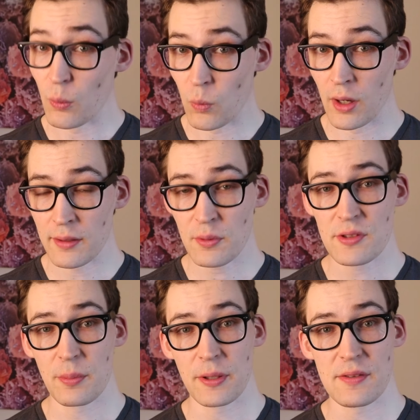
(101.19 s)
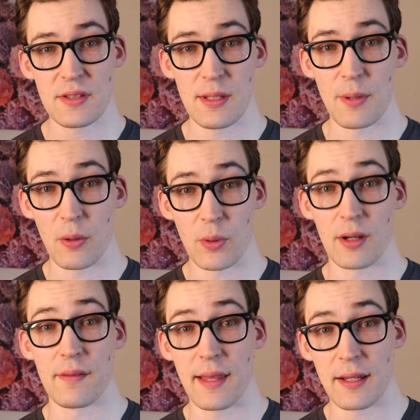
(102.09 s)
One was a placebo,
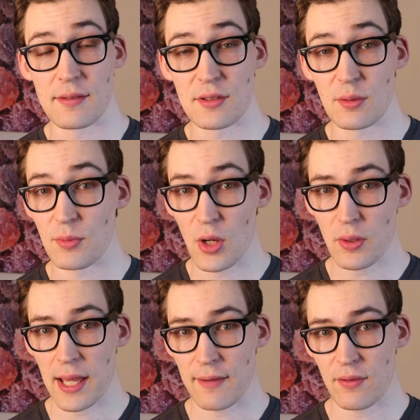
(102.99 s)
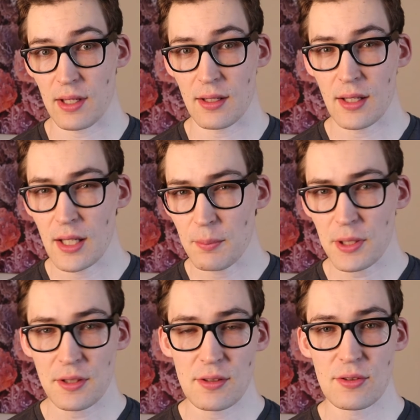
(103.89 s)
wherein they consumed no caffeine,
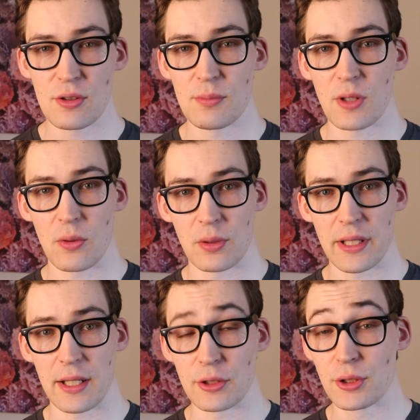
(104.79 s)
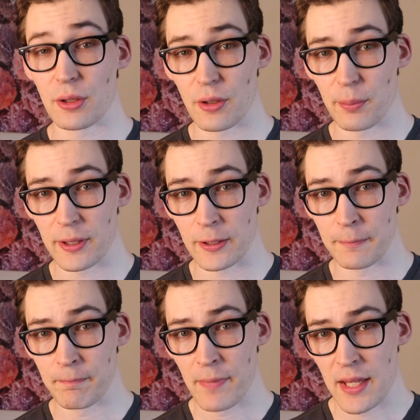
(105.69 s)
but consumed only a sugar pill.